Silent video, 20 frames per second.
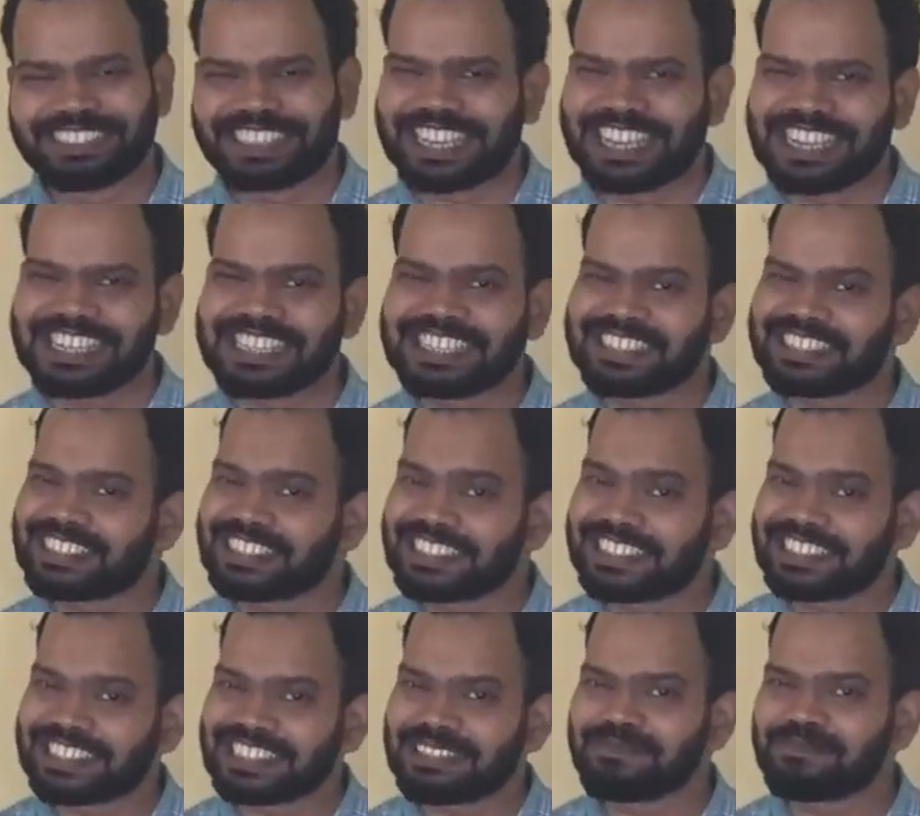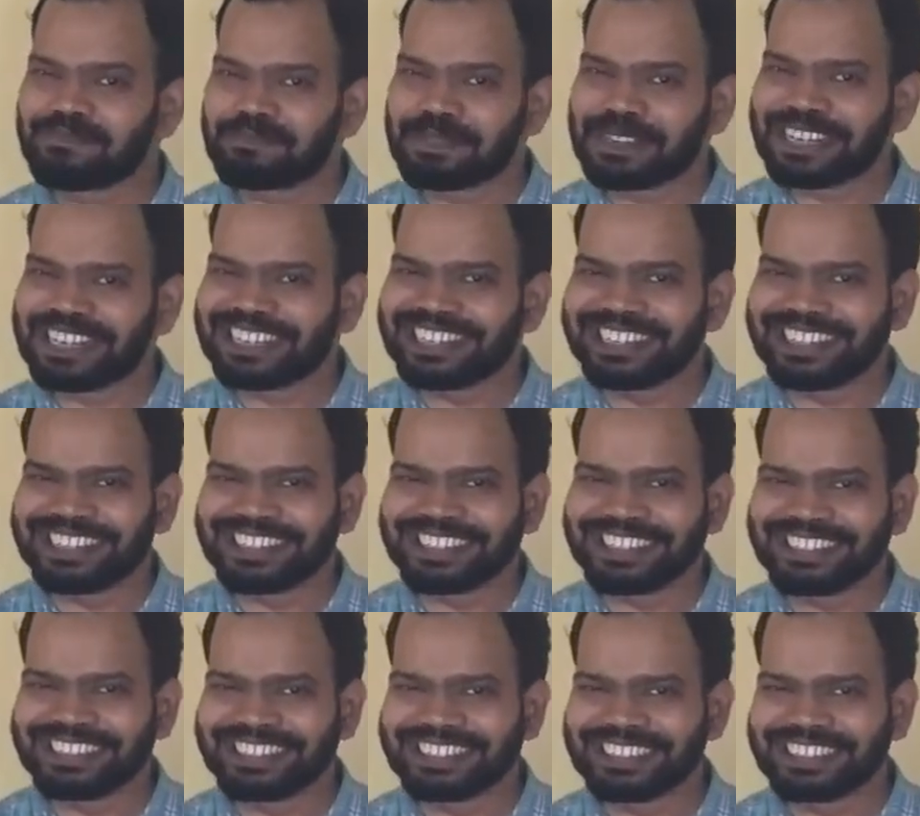It's simple.
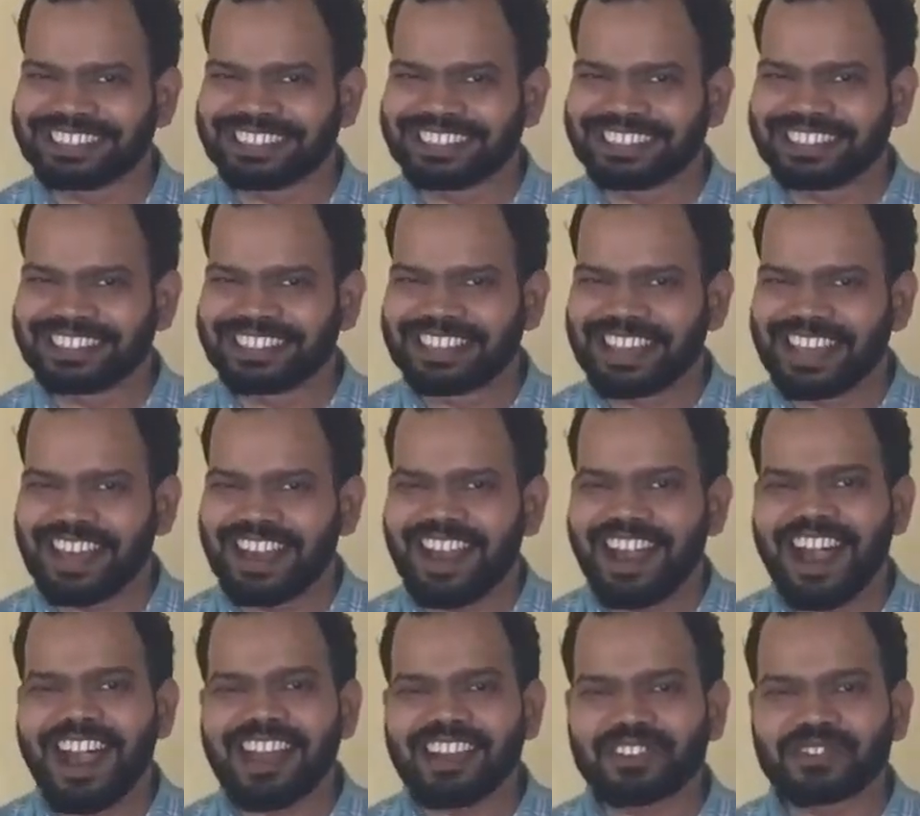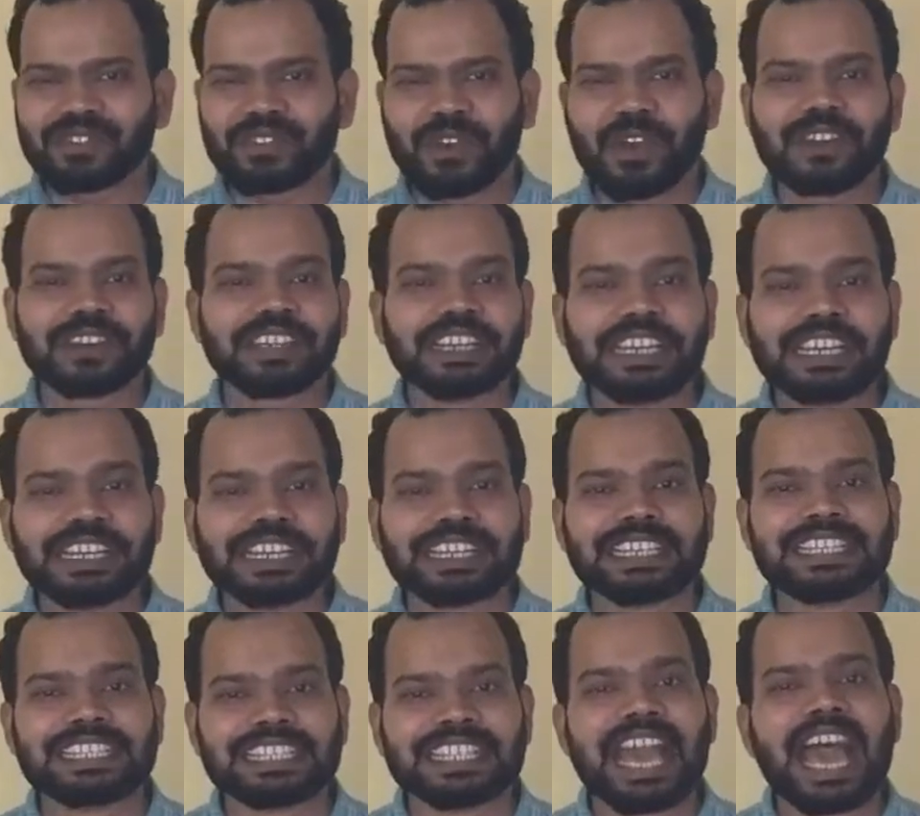R for
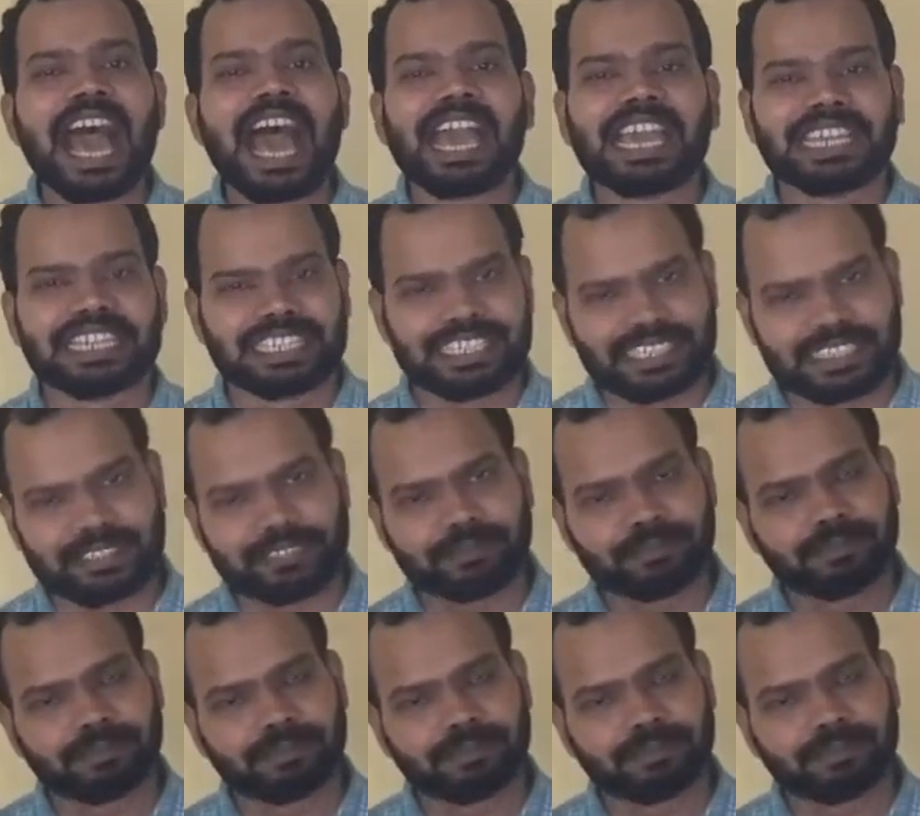recite.